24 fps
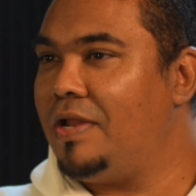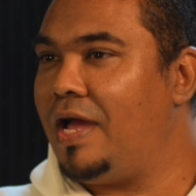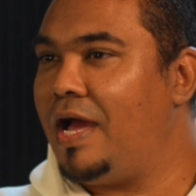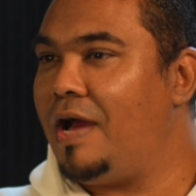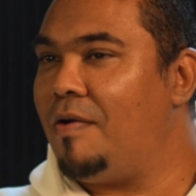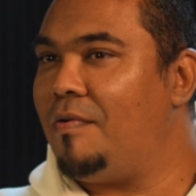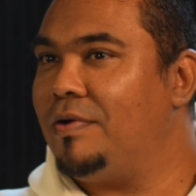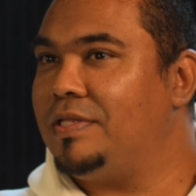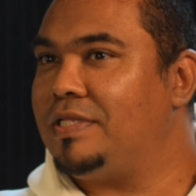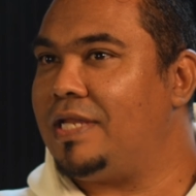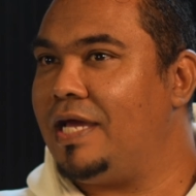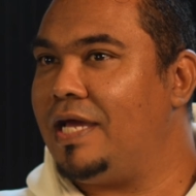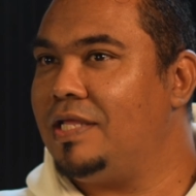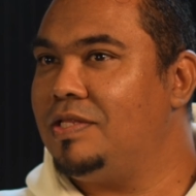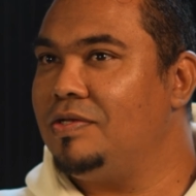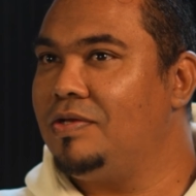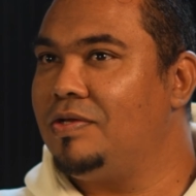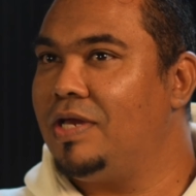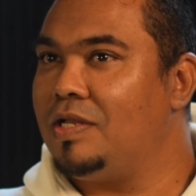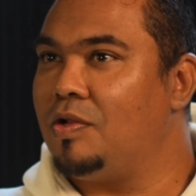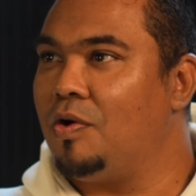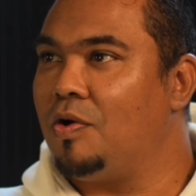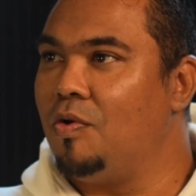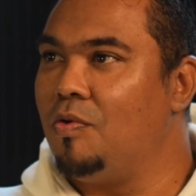I was trying to
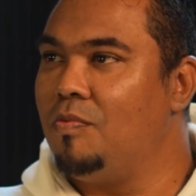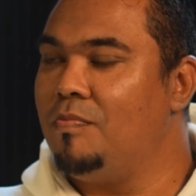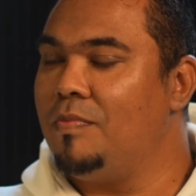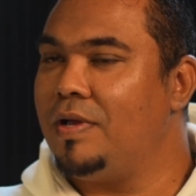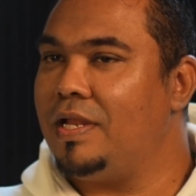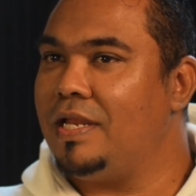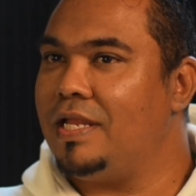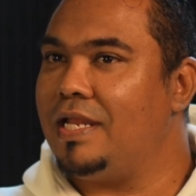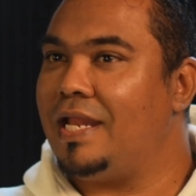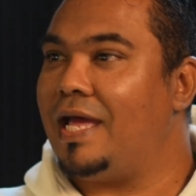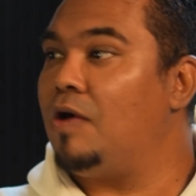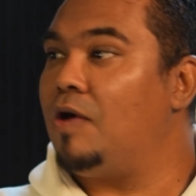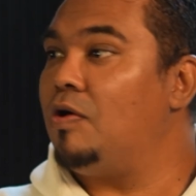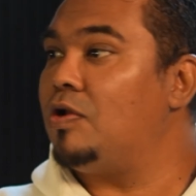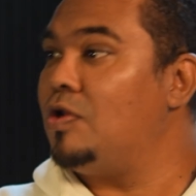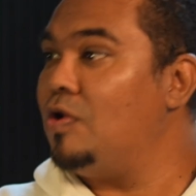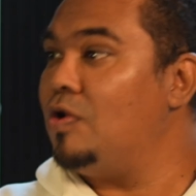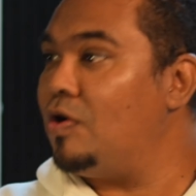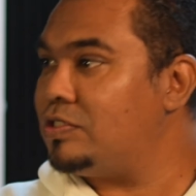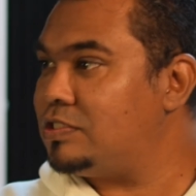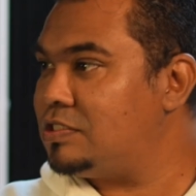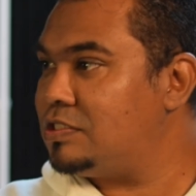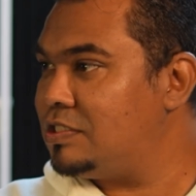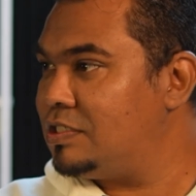get home, and then I got
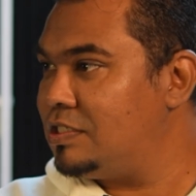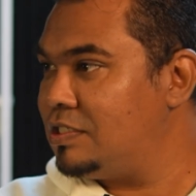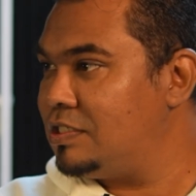lost.